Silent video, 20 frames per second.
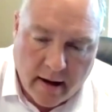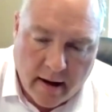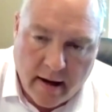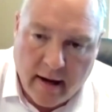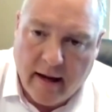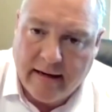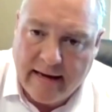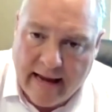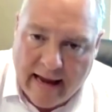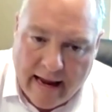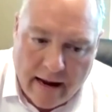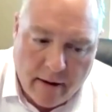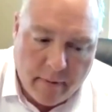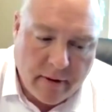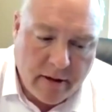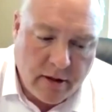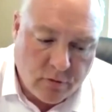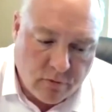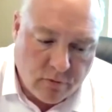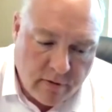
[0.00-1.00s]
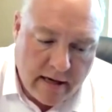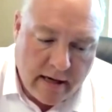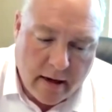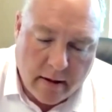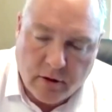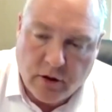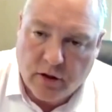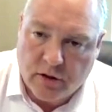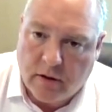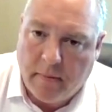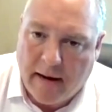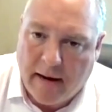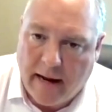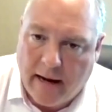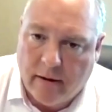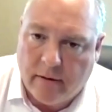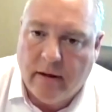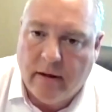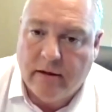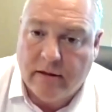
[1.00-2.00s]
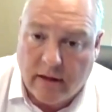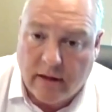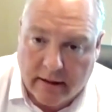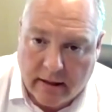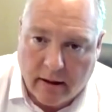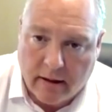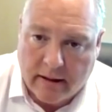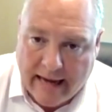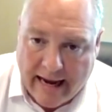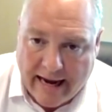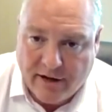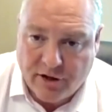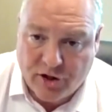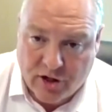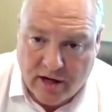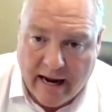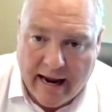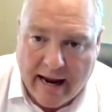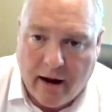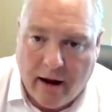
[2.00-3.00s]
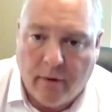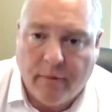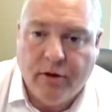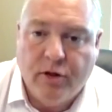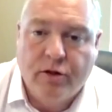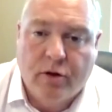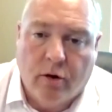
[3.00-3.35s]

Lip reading: here. And now it is really just about, it's like a cash cow.